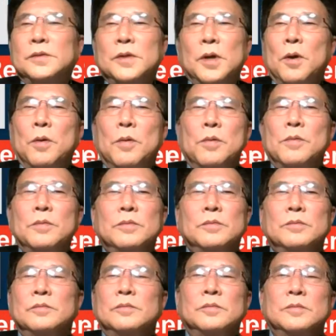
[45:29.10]
so
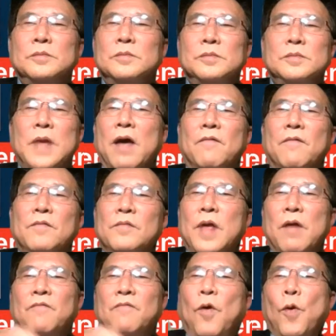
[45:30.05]
their
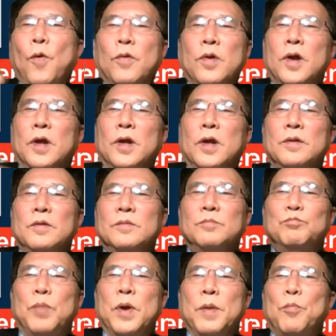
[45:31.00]
their vote uh,
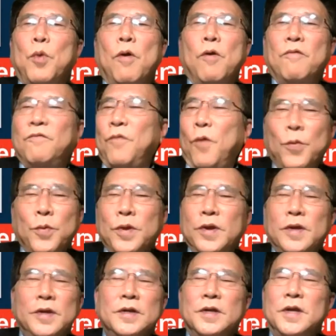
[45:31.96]
people vote
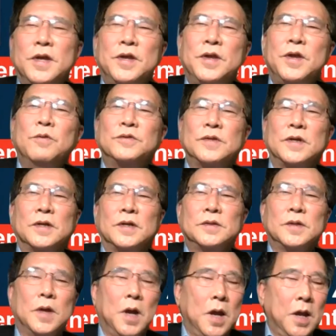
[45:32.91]

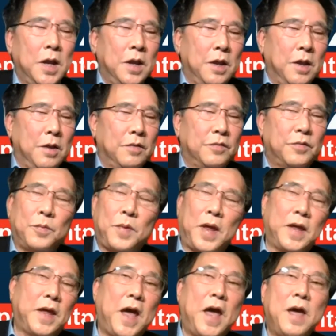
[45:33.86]
useless so
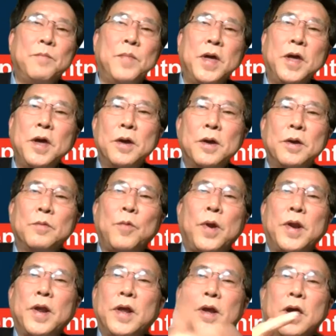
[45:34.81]
they came here and
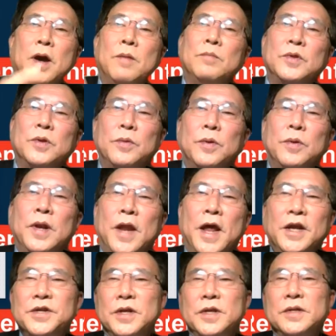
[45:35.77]
when they come to
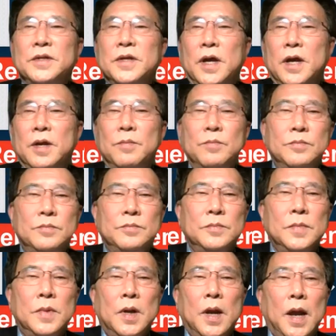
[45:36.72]
election time
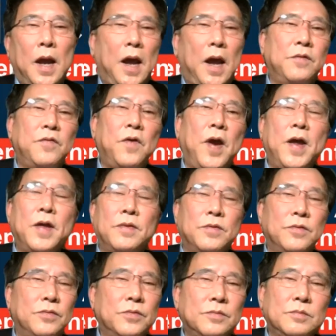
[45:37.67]
i tried
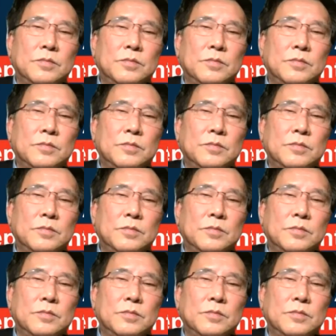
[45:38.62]
to